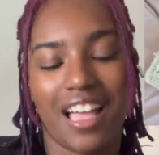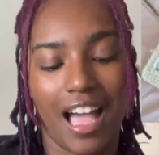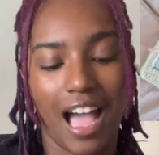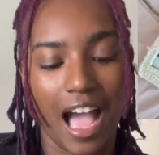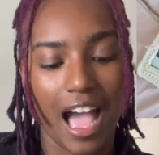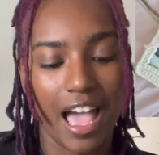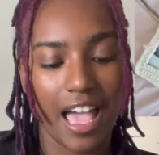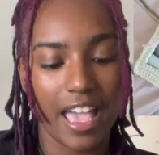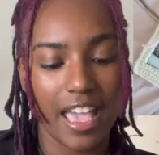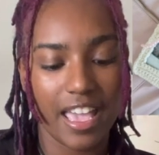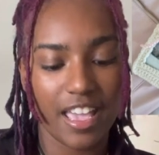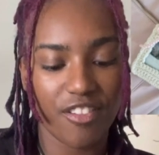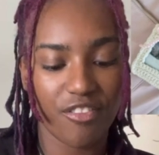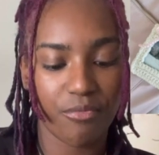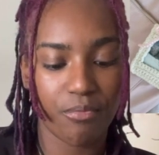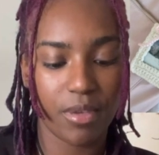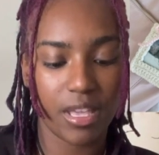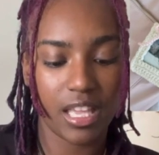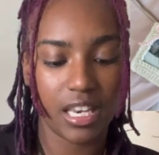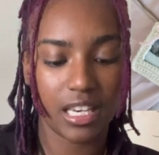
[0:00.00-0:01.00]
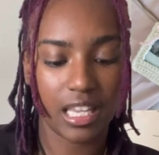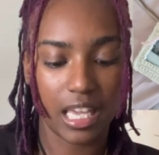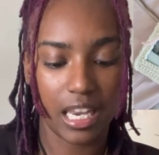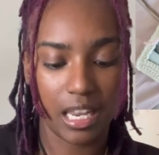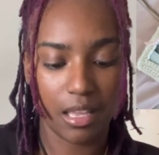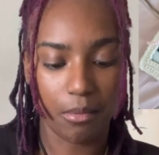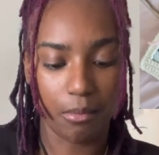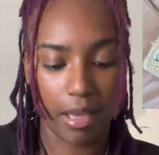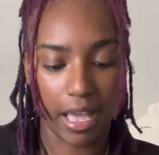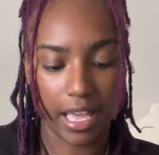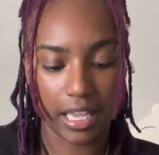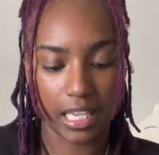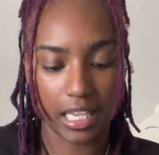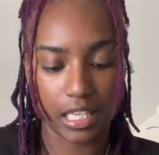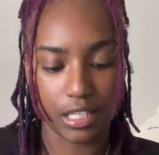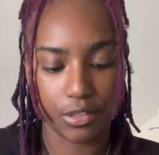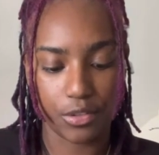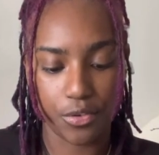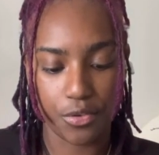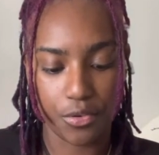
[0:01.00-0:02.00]
I've been getting back
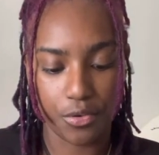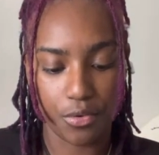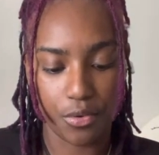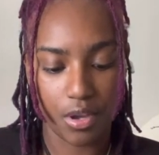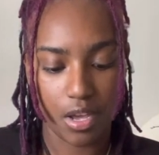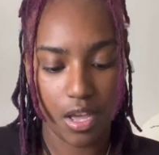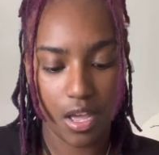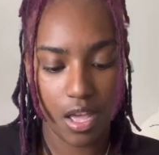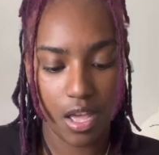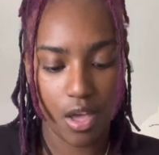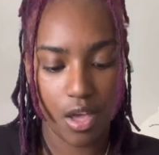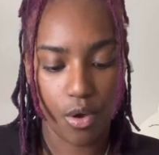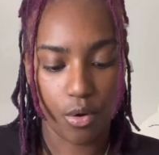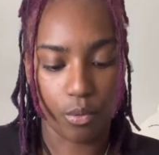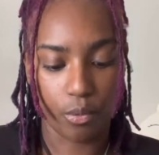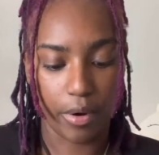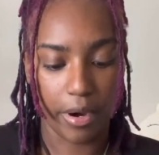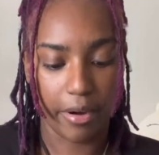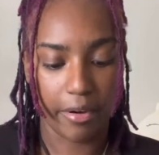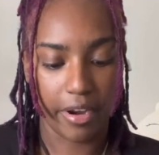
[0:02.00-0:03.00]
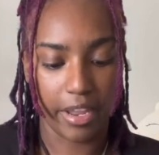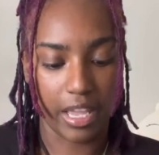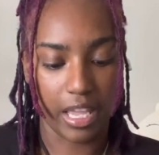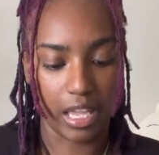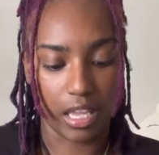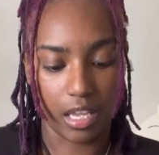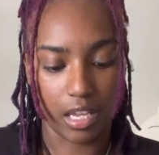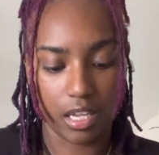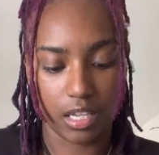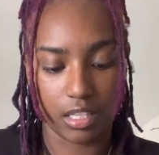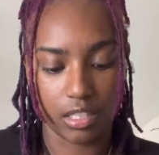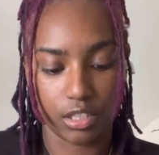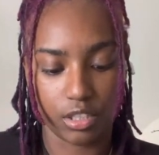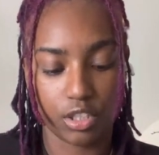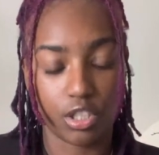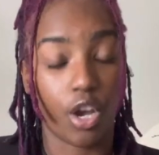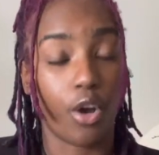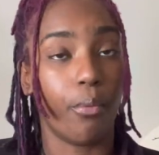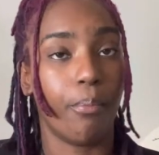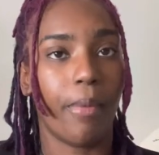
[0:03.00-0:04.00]
into wearing
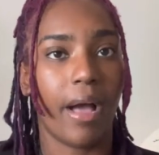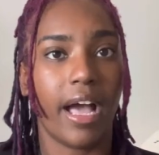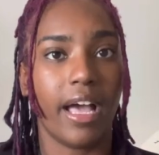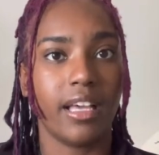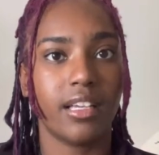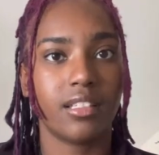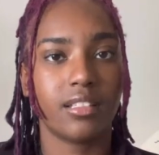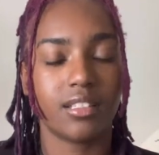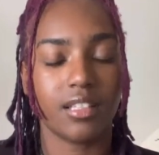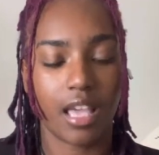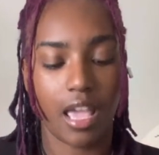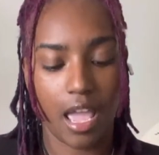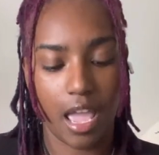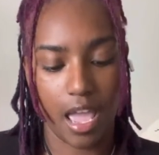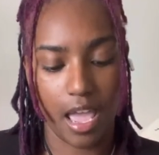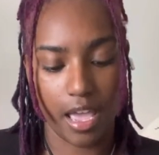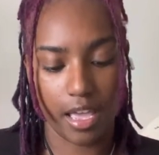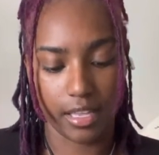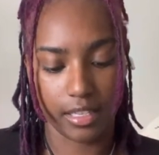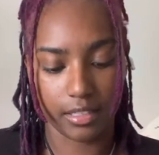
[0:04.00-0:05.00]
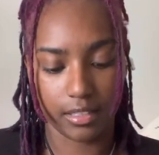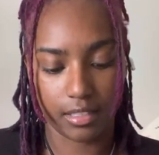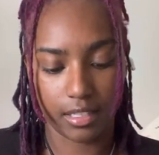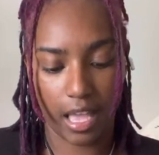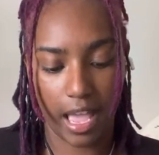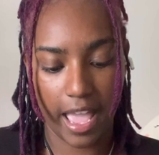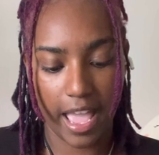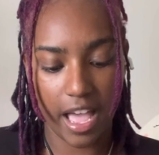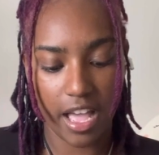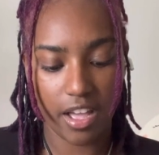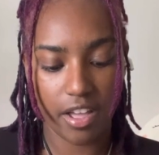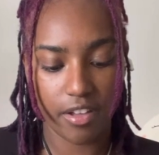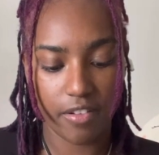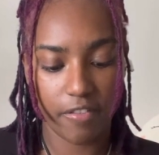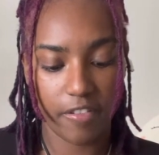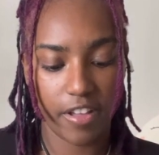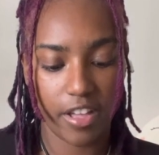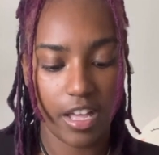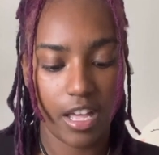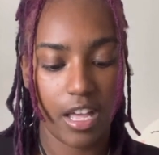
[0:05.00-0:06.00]
tote bags and I have
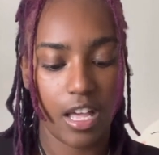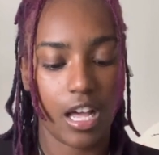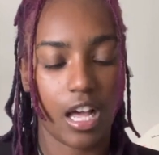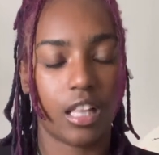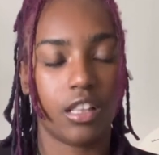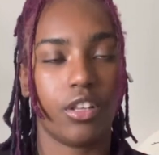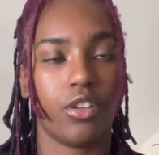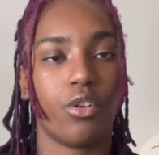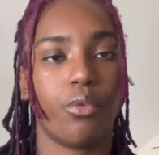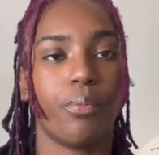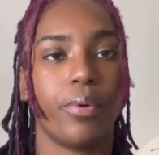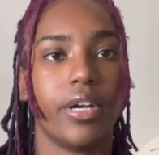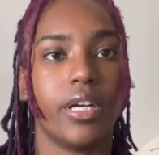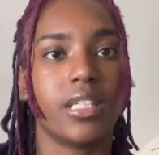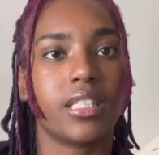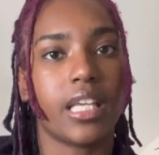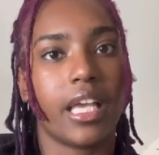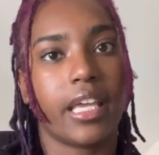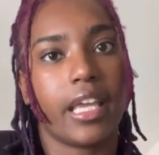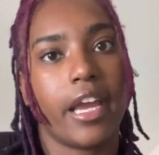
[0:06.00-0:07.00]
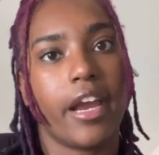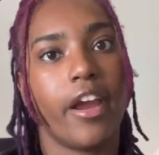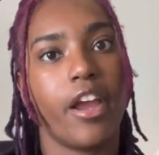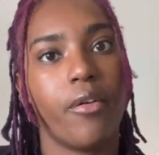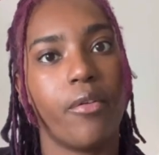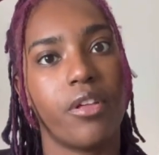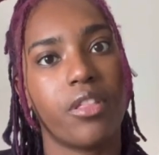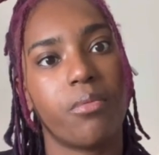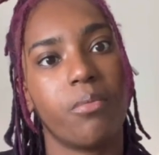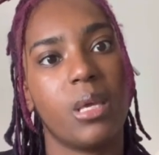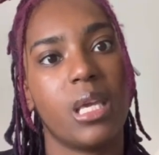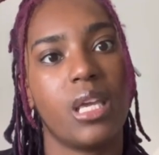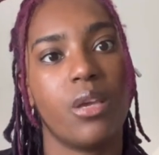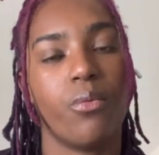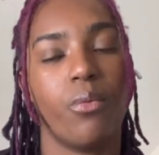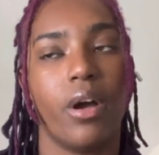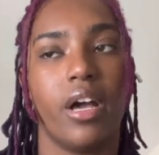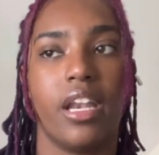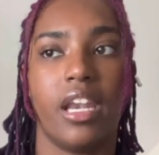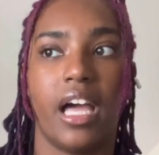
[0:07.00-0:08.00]
a little purse I carry with me
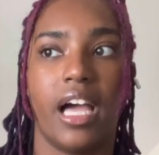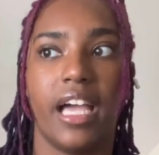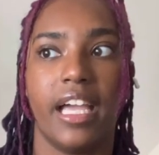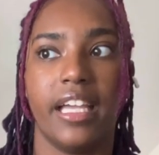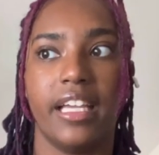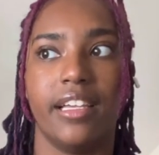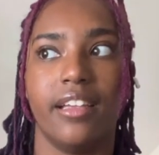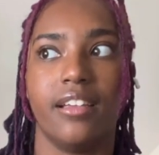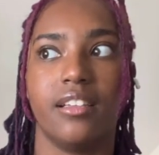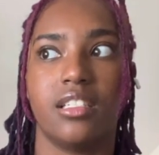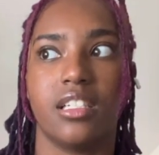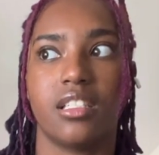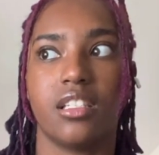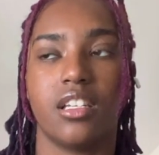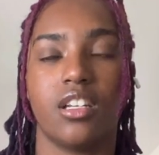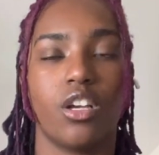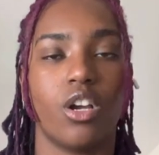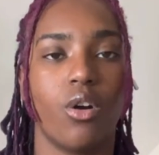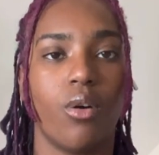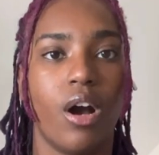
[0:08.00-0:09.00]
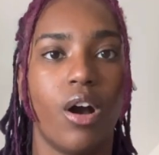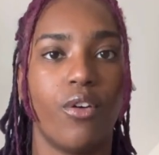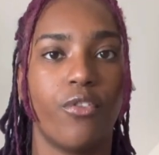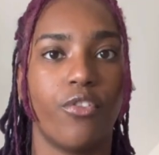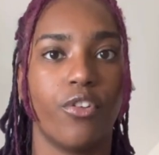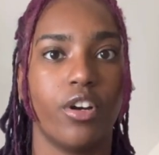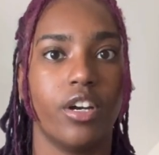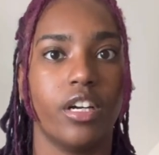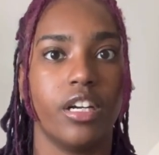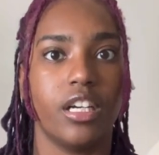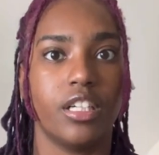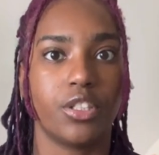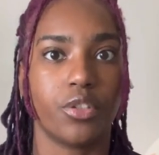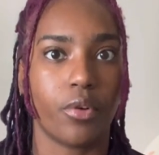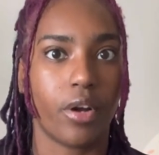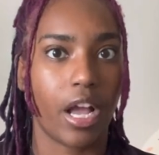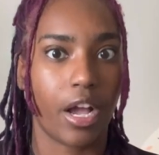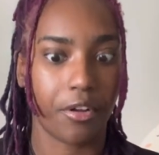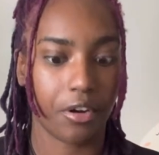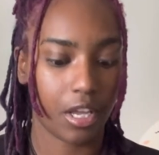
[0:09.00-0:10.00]
when I just need to go out for a
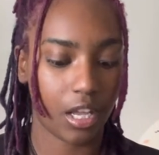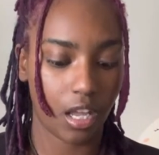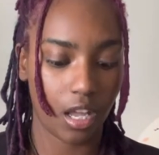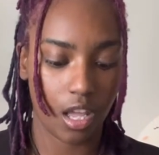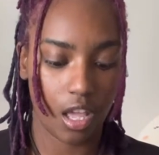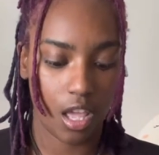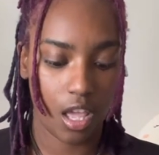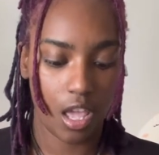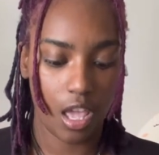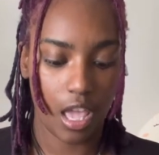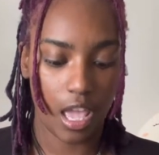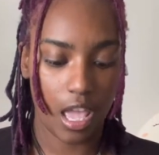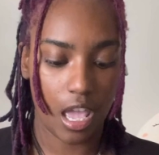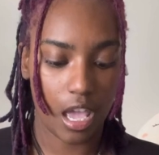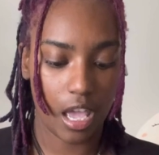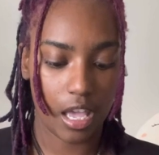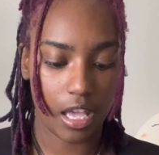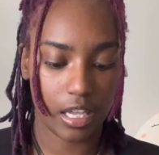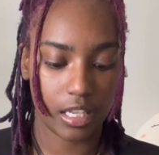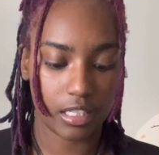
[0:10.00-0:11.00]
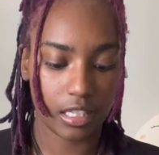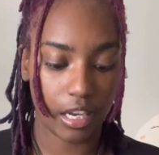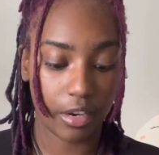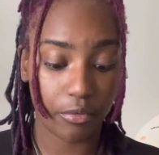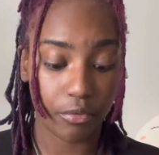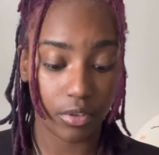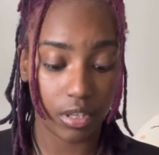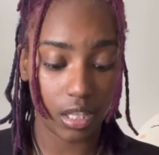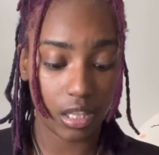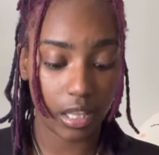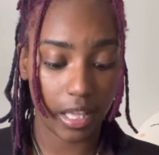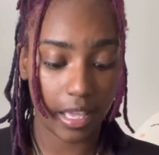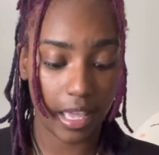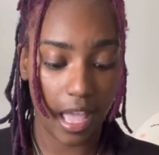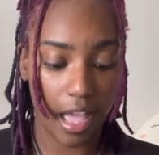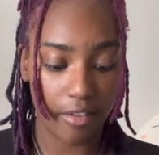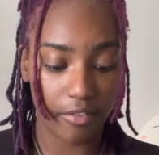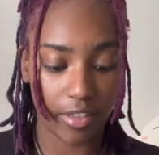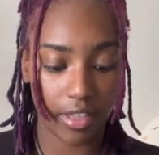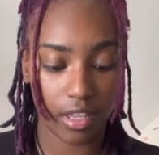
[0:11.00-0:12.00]
short outing and I really like
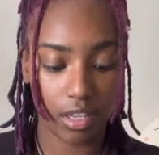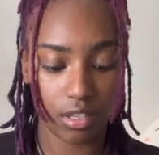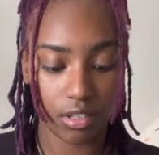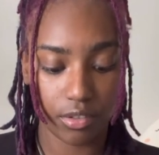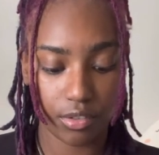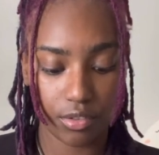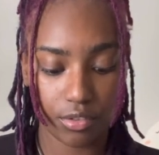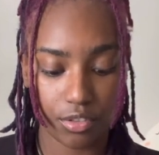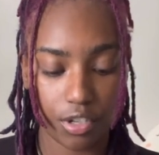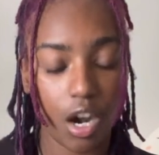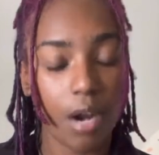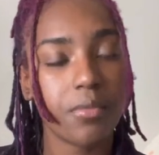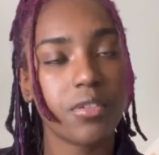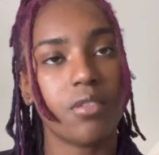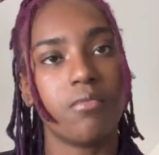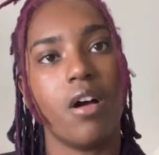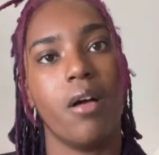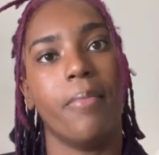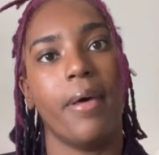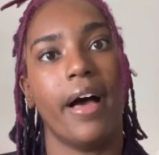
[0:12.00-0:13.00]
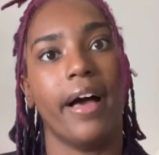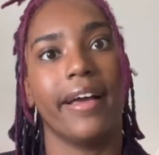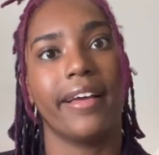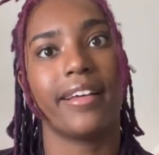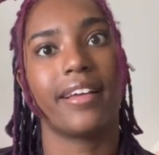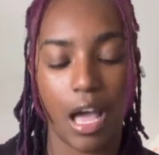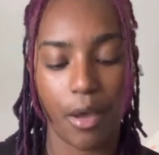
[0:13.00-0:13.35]
having charms in my bag.